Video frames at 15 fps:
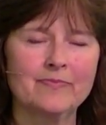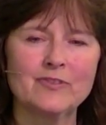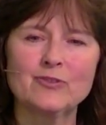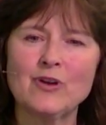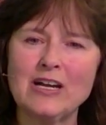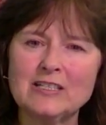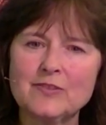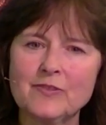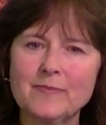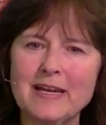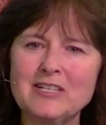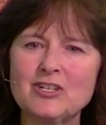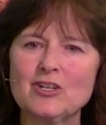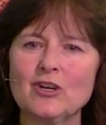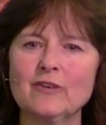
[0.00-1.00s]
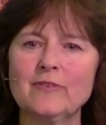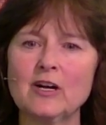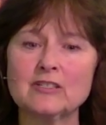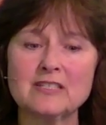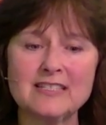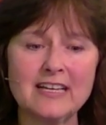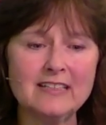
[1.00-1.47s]
Transformation of
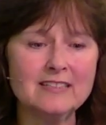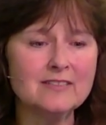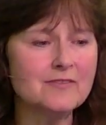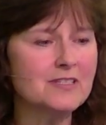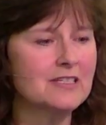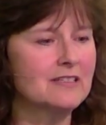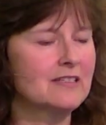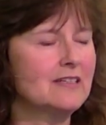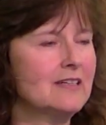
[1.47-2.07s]
ourselves